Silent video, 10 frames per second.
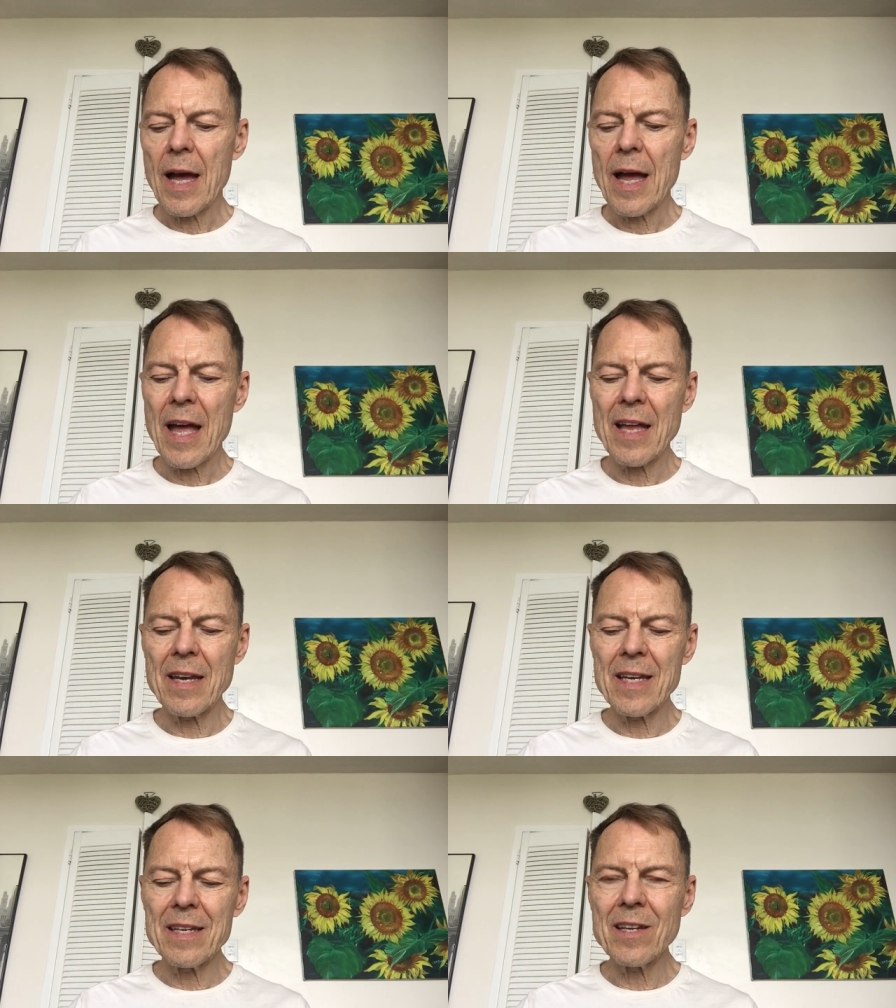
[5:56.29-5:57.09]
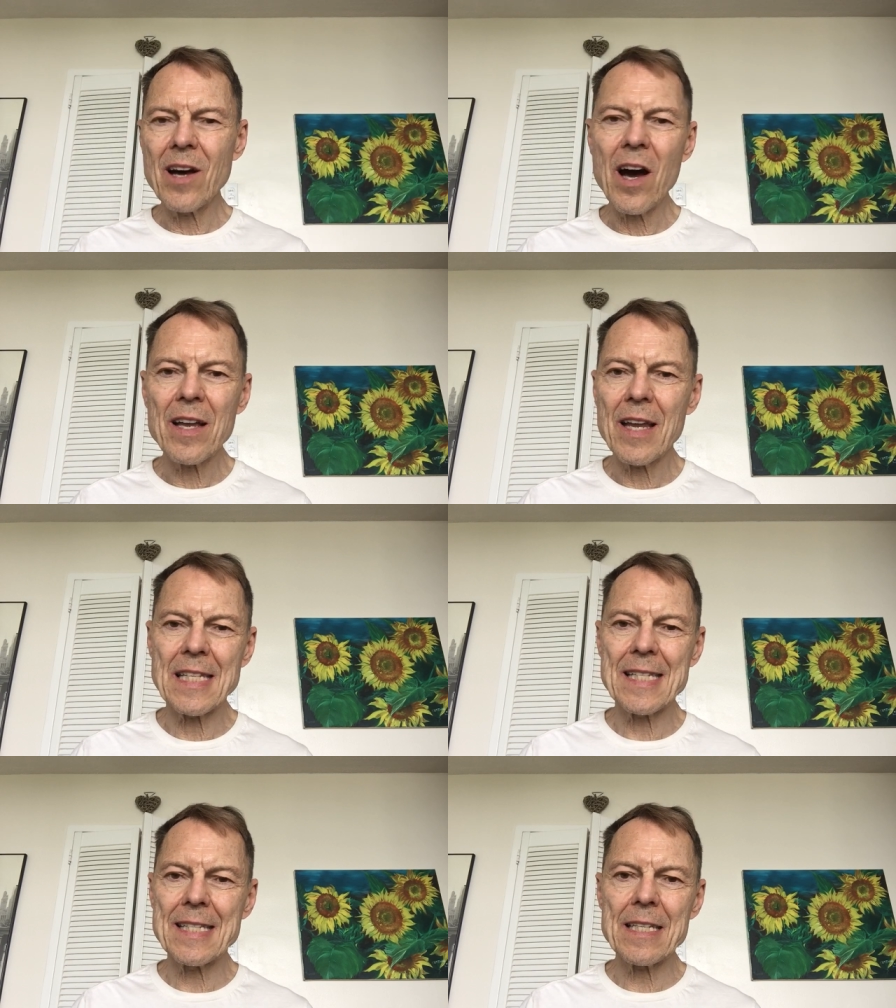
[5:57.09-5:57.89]
and in not
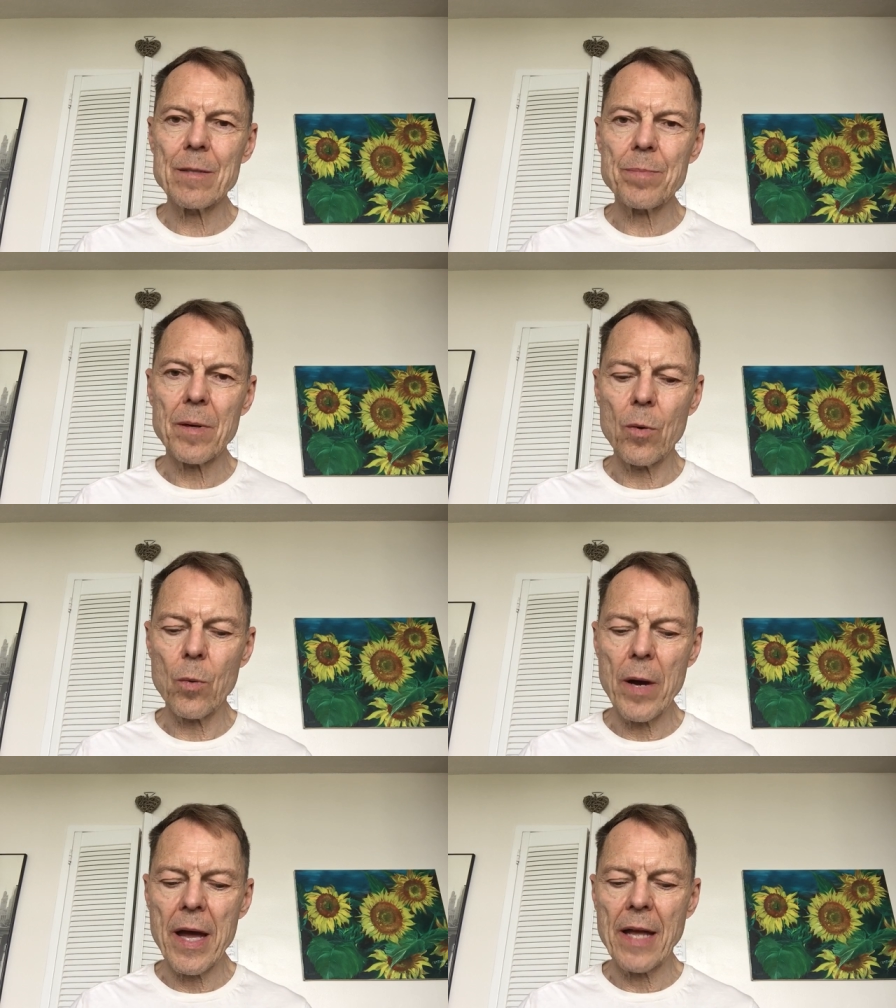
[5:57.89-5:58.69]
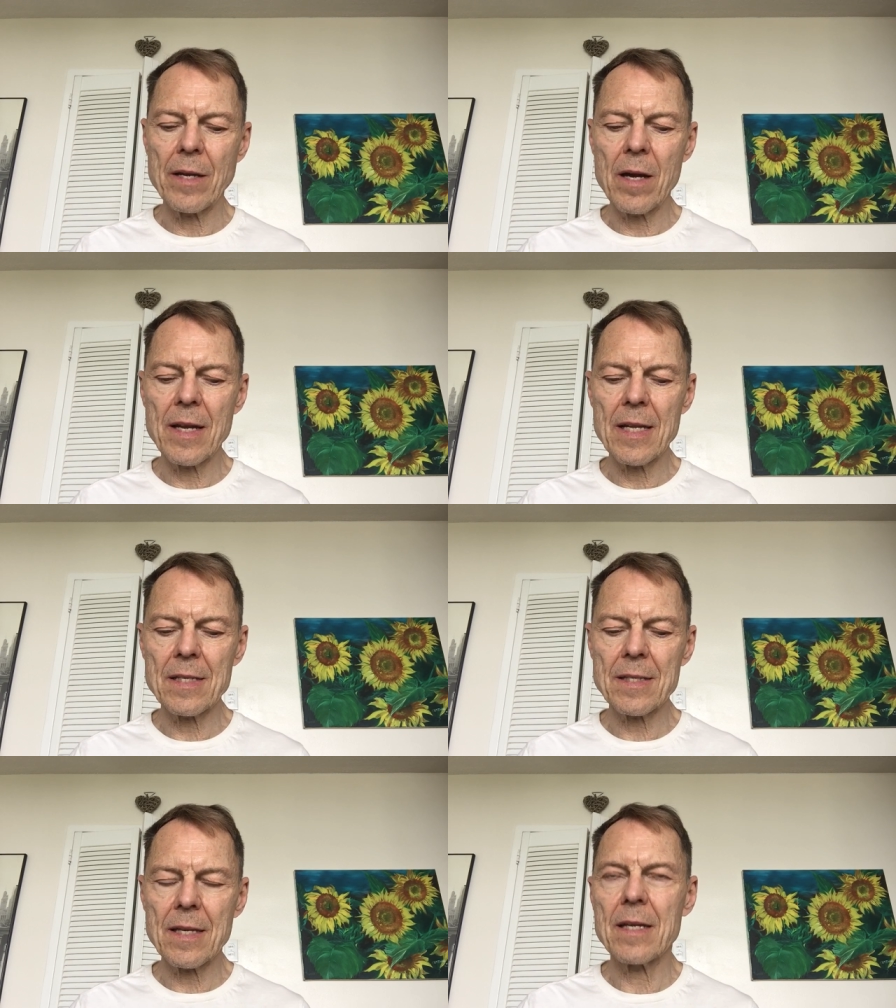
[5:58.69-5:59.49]
as deep a way, not
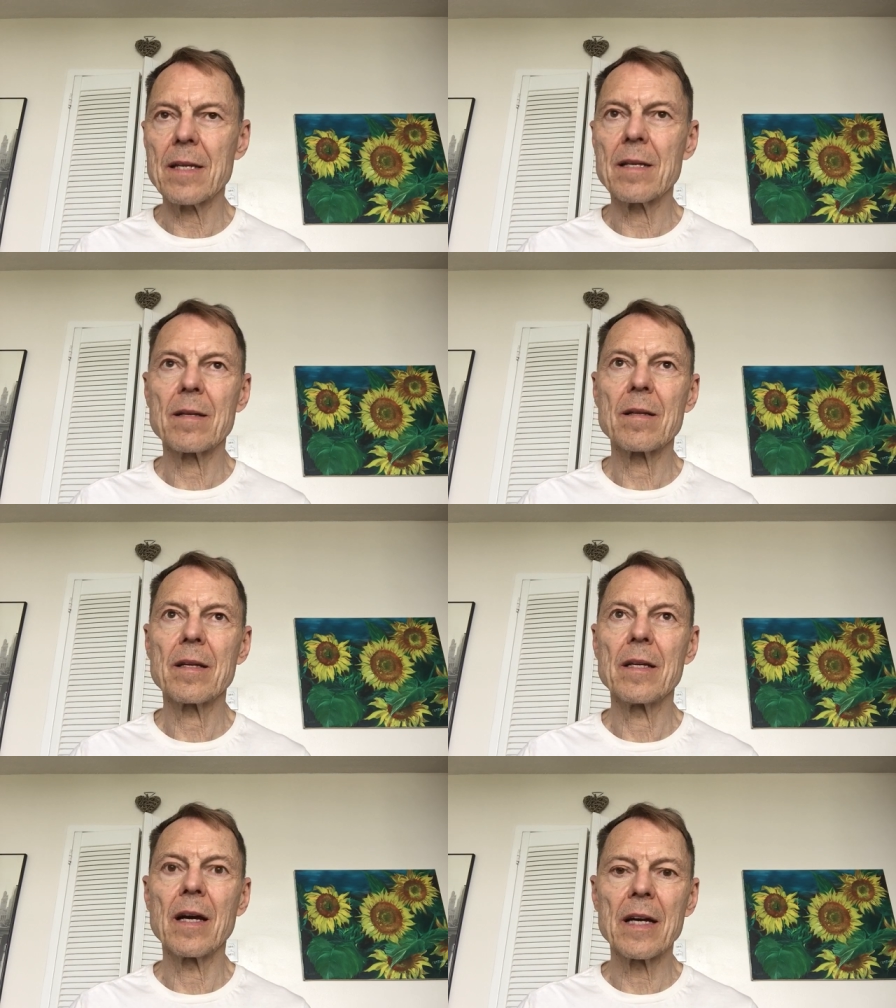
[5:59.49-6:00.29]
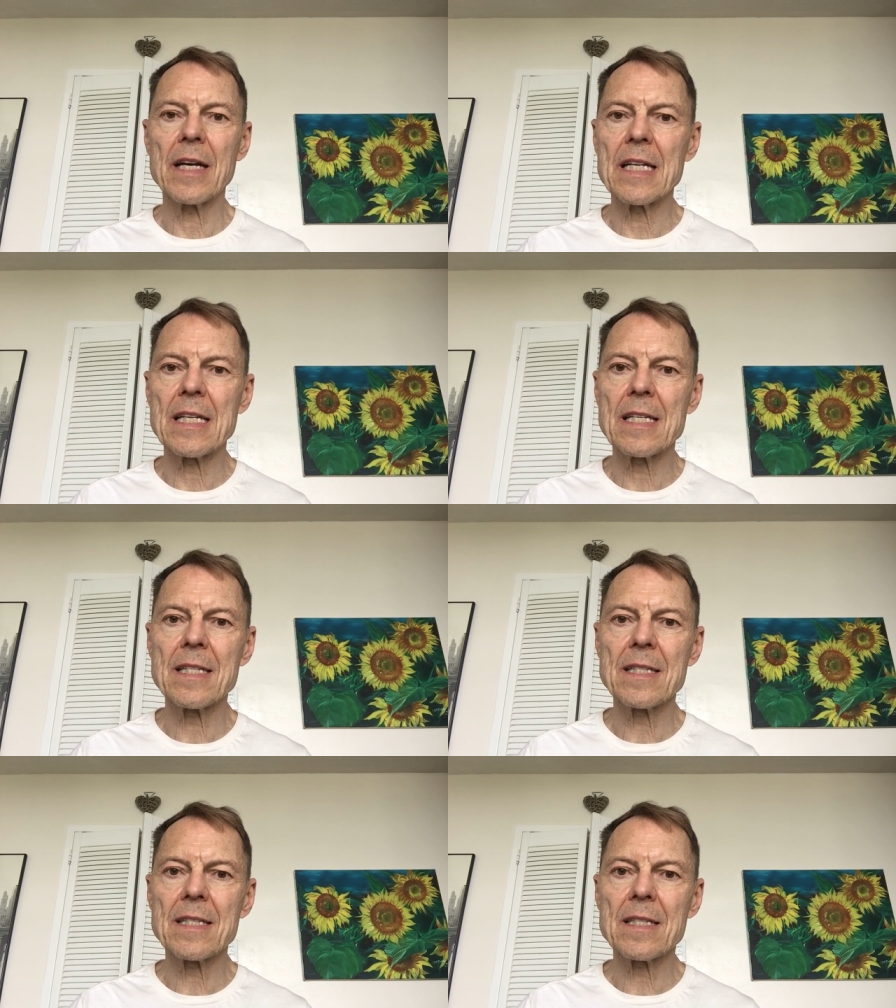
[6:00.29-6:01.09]
as a Jungian
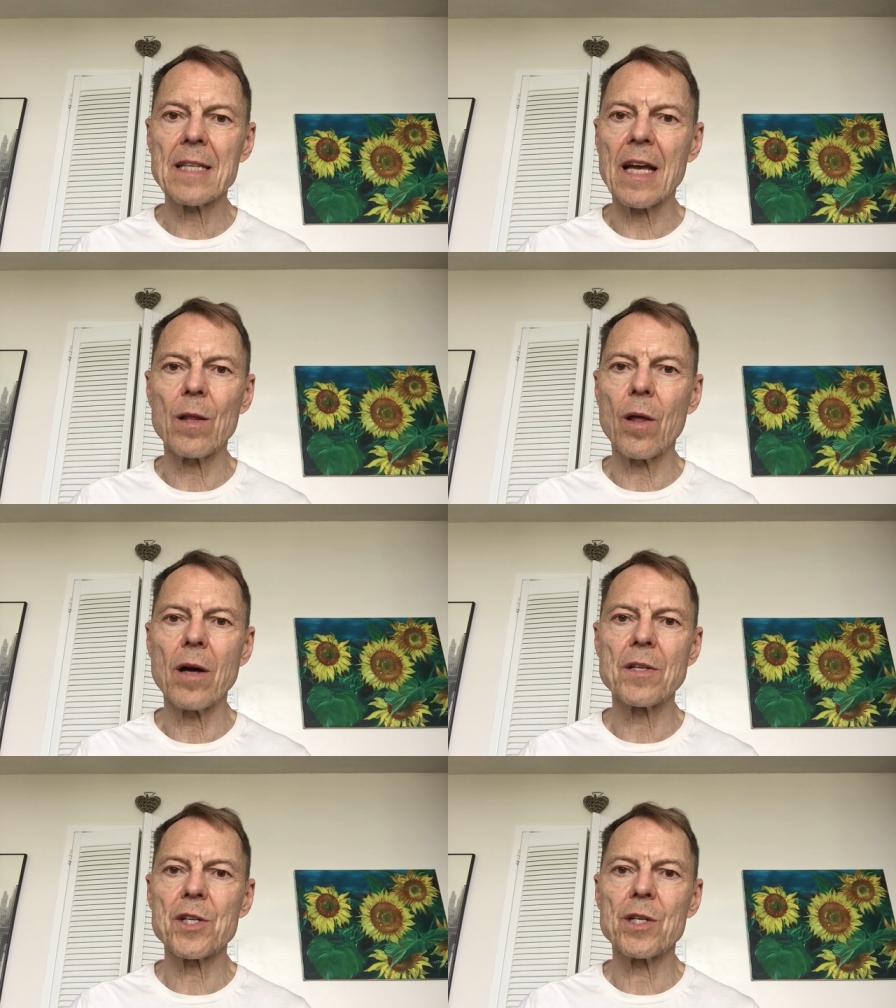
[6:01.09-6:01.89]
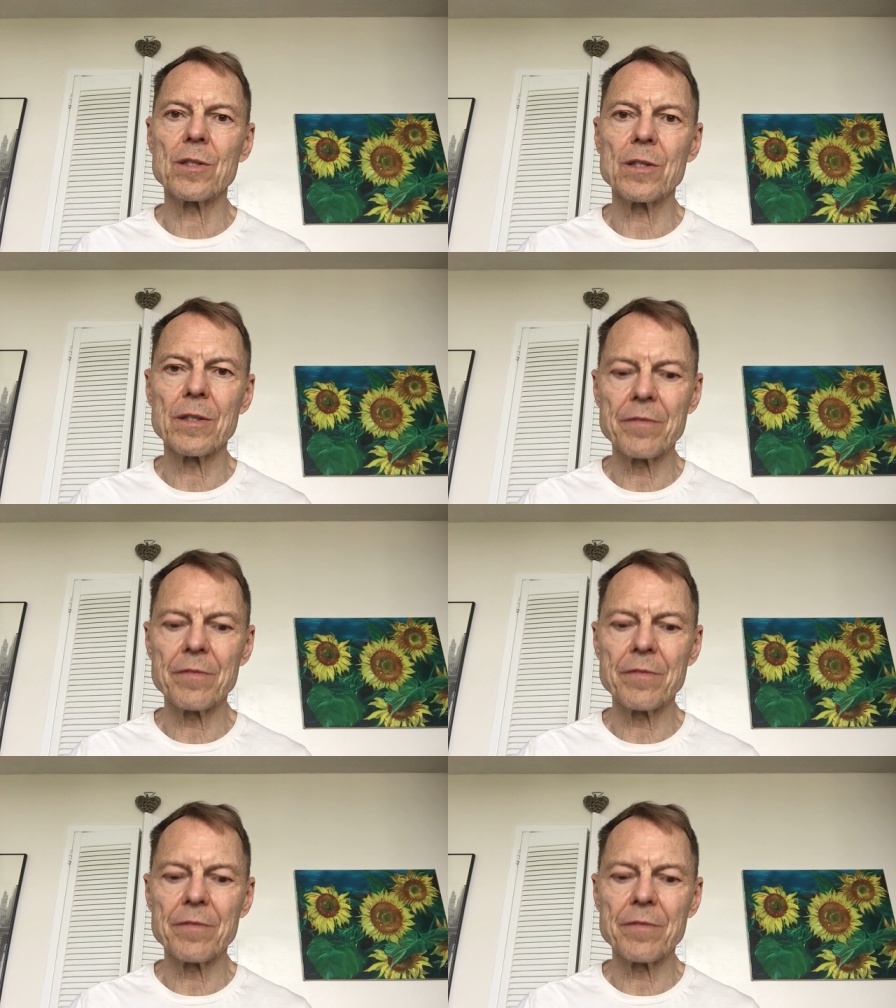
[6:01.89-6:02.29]
psychological